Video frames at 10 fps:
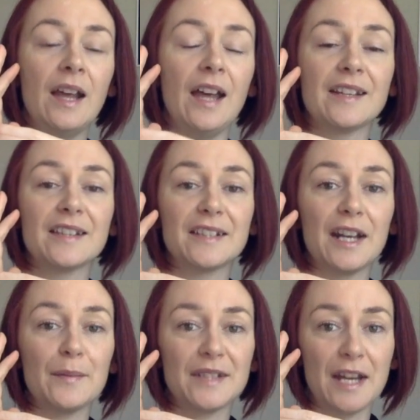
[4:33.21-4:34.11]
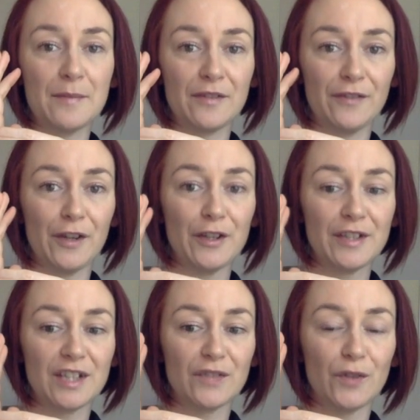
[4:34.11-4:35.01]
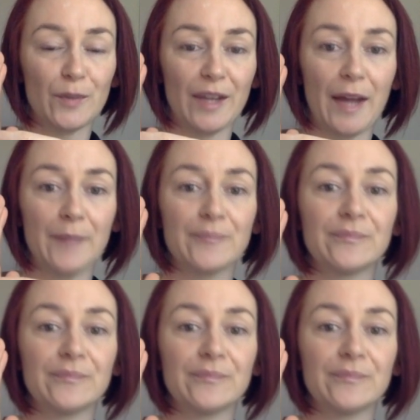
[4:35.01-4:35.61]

And the setup statement follows this formula.